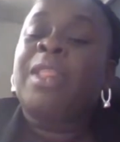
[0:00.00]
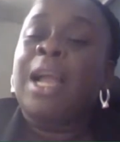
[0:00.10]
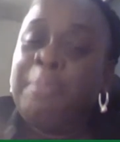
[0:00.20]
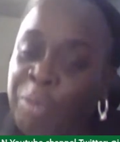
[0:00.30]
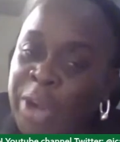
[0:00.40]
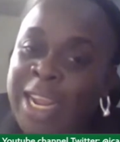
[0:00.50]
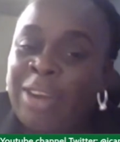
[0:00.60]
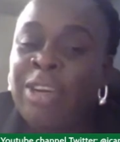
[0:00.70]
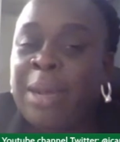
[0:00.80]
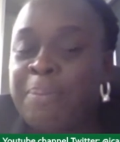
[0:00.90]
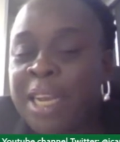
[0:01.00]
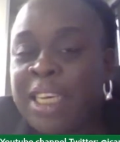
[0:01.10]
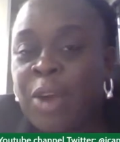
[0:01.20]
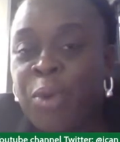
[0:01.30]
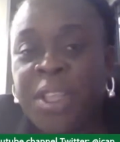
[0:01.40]
and bring another
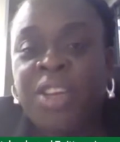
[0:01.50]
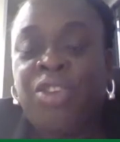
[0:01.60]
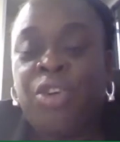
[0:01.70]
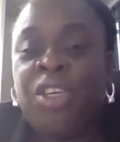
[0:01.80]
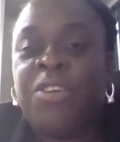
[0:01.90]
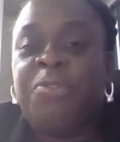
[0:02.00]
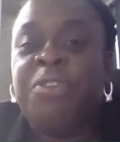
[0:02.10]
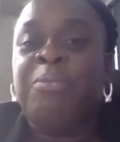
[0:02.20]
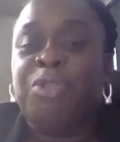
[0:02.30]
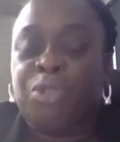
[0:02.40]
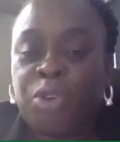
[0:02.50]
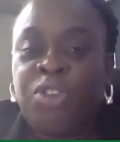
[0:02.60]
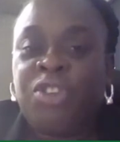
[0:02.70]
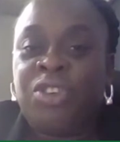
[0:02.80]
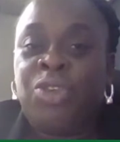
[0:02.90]
partner within the audit firm to
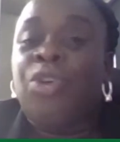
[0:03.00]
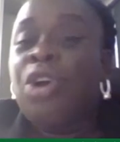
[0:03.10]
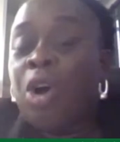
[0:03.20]
continue